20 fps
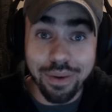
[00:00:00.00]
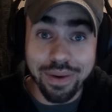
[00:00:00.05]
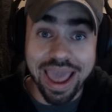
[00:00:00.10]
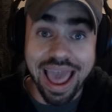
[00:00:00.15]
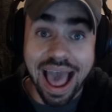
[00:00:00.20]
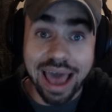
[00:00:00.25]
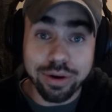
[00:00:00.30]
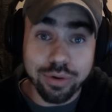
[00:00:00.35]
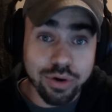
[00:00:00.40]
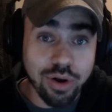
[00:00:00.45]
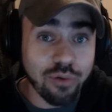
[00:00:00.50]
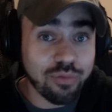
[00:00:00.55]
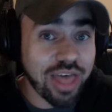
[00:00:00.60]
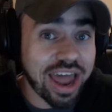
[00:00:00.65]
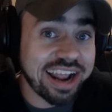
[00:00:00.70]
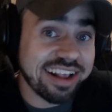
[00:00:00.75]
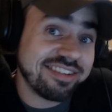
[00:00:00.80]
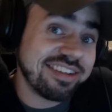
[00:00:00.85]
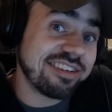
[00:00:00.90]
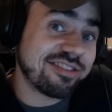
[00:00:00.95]
Okay, I don't know if
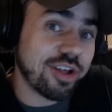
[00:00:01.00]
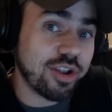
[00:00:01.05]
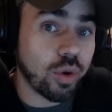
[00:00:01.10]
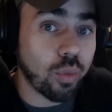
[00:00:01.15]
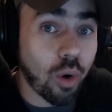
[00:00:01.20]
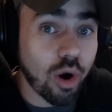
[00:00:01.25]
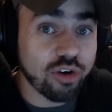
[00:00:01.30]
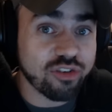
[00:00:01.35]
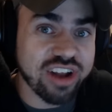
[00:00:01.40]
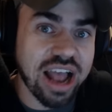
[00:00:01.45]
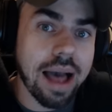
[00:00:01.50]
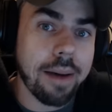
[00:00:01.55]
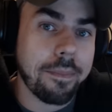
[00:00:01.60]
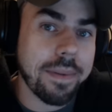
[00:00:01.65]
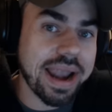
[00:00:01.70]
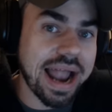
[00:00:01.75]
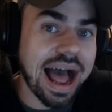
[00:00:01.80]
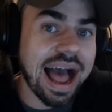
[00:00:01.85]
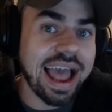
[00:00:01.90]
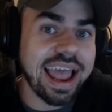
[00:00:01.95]
that exists on the workshop,
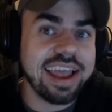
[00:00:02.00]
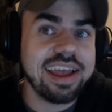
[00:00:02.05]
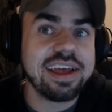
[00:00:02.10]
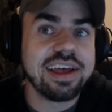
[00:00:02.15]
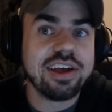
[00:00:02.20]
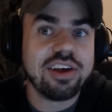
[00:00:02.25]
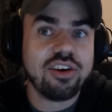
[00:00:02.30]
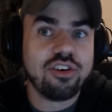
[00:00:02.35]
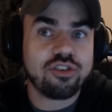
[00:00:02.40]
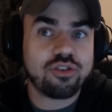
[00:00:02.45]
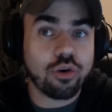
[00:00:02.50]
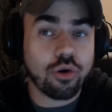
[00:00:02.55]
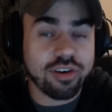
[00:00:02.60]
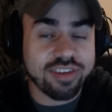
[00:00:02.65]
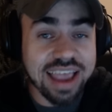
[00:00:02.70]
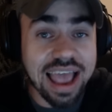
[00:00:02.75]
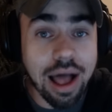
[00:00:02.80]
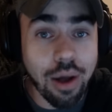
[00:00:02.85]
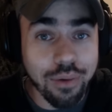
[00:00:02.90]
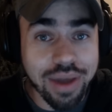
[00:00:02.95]
and I sure
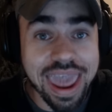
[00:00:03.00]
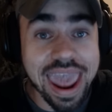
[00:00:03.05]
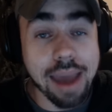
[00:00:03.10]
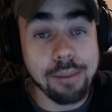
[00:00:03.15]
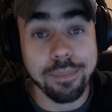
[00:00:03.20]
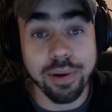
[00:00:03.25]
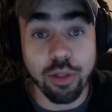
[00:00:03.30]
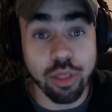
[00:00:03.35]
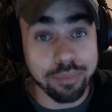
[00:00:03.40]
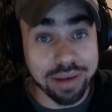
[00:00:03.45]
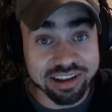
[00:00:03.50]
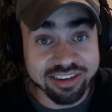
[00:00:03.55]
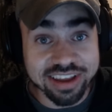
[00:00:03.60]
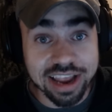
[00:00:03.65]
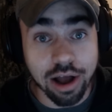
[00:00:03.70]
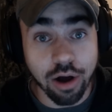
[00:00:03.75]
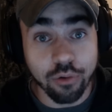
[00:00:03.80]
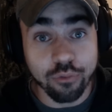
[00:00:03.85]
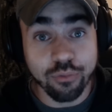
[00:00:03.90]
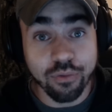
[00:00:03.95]
as hell can't build it
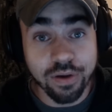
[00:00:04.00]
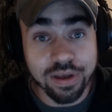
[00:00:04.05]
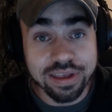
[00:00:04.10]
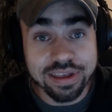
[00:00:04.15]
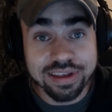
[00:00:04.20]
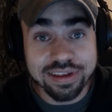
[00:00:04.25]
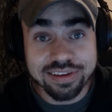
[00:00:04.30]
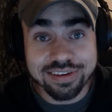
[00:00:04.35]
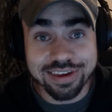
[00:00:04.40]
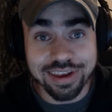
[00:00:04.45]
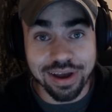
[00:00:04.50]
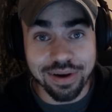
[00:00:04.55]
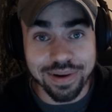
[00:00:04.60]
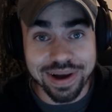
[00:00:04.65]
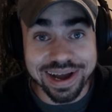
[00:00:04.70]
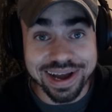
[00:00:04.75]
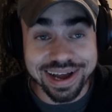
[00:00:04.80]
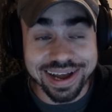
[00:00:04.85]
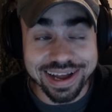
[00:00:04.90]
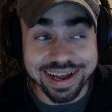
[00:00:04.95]
myself. So,
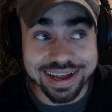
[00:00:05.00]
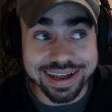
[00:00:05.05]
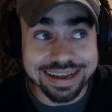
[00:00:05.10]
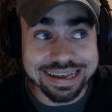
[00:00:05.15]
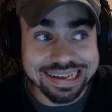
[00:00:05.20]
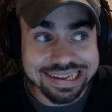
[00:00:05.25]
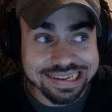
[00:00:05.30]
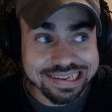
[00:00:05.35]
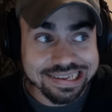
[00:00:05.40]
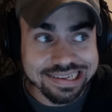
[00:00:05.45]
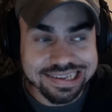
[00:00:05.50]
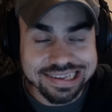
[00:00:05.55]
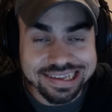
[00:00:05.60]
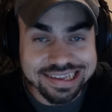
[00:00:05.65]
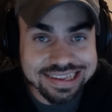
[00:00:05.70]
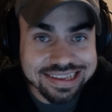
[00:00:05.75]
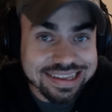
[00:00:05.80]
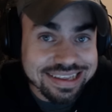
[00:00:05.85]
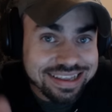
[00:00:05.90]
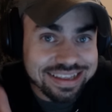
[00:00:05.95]
uh,
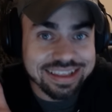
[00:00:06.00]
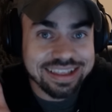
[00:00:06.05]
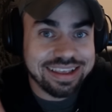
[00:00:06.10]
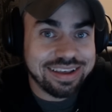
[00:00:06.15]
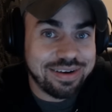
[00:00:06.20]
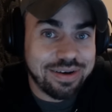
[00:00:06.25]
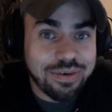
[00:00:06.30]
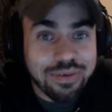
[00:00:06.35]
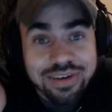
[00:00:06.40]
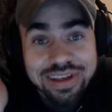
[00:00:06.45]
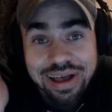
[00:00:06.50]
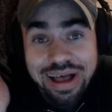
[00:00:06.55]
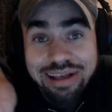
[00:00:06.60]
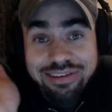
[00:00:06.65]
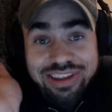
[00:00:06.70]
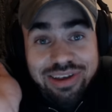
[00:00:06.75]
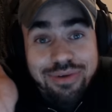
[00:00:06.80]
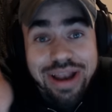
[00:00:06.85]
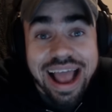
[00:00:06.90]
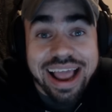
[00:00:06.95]
well, I'll
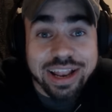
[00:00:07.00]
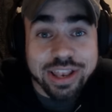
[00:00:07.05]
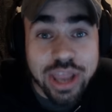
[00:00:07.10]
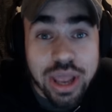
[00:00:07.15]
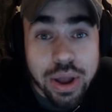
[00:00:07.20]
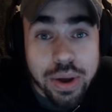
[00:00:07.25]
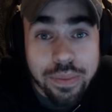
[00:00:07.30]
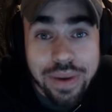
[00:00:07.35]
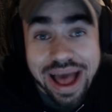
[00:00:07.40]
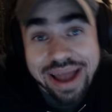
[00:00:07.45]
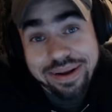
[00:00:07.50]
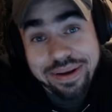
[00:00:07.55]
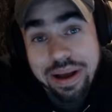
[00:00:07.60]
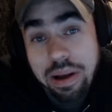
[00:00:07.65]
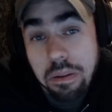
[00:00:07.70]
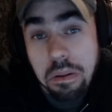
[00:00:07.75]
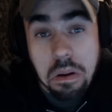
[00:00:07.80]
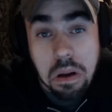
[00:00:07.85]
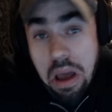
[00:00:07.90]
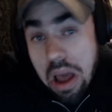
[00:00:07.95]
see what I can do. I don't,
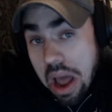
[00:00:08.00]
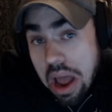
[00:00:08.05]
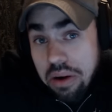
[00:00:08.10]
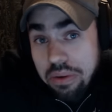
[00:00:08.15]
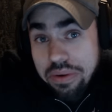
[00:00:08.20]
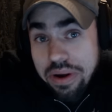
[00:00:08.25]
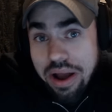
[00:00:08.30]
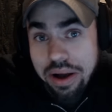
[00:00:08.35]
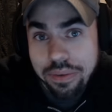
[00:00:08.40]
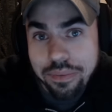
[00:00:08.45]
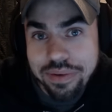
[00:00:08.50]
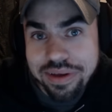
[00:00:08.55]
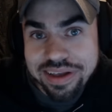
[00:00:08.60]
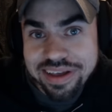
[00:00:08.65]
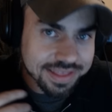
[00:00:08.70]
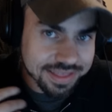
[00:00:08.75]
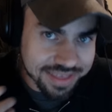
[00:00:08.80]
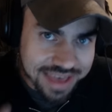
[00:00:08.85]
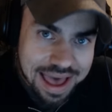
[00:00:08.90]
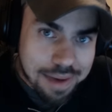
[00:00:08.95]
I don't know.
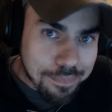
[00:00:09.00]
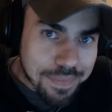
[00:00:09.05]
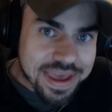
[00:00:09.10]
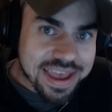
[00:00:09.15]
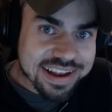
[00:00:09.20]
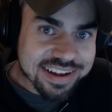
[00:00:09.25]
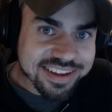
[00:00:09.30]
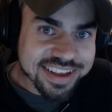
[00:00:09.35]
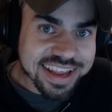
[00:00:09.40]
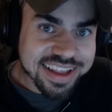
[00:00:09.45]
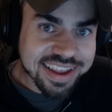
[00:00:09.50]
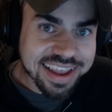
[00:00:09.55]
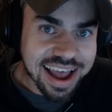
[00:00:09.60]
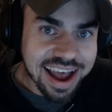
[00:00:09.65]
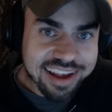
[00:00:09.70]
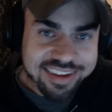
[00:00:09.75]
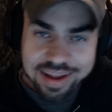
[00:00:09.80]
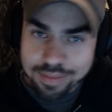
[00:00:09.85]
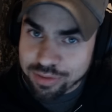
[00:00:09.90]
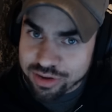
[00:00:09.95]
That being said,
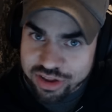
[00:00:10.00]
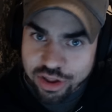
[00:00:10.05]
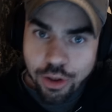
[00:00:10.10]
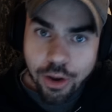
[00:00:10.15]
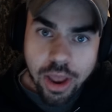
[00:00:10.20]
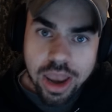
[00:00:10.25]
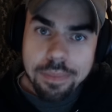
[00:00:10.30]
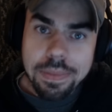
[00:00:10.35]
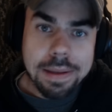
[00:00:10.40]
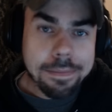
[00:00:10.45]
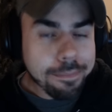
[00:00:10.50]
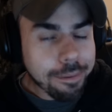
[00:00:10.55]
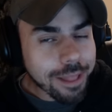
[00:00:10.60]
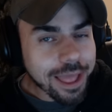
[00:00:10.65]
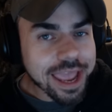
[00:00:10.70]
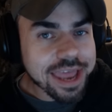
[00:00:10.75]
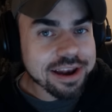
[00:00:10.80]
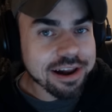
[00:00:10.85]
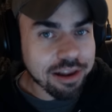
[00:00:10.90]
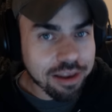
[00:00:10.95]
guys, I'm still going to be
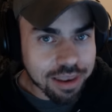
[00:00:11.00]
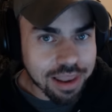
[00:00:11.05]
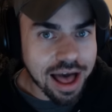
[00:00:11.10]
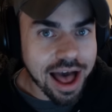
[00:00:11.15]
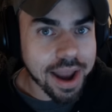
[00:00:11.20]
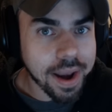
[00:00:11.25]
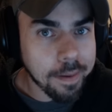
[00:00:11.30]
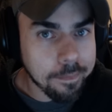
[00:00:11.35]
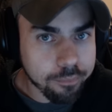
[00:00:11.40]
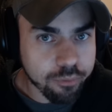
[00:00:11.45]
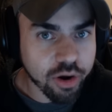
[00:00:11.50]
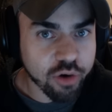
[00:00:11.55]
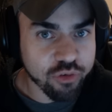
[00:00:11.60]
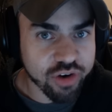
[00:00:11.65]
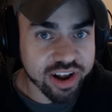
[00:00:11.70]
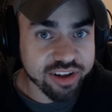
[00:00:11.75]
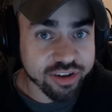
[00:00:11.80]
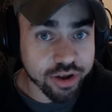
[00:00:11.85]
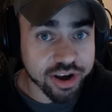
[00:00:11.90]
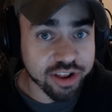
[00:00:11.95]
playing a lot of Brick
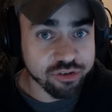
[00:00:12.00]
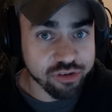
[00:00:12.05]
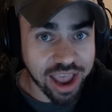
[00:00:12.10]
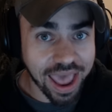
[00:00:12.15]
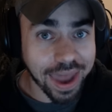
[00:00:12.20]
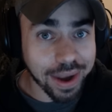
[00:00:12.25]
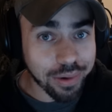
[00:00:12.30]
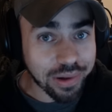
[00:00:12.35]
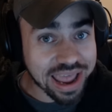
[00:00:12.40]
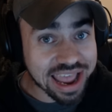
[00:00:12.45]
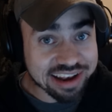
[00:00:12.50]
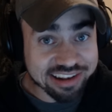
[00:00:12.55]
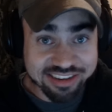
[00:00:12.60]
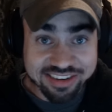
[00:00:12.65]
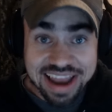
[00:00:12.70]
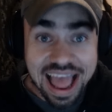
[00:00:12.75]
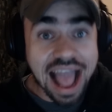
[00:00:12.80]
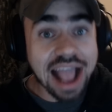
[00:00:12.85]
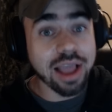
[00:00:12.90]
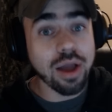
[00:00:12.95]
Rigs on the channel, okay? It's
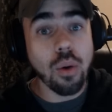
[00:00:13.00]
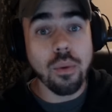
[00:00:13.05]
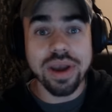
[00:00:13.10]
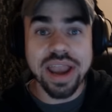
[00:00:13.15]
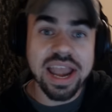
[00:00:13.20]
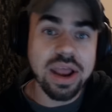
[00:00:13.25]
not going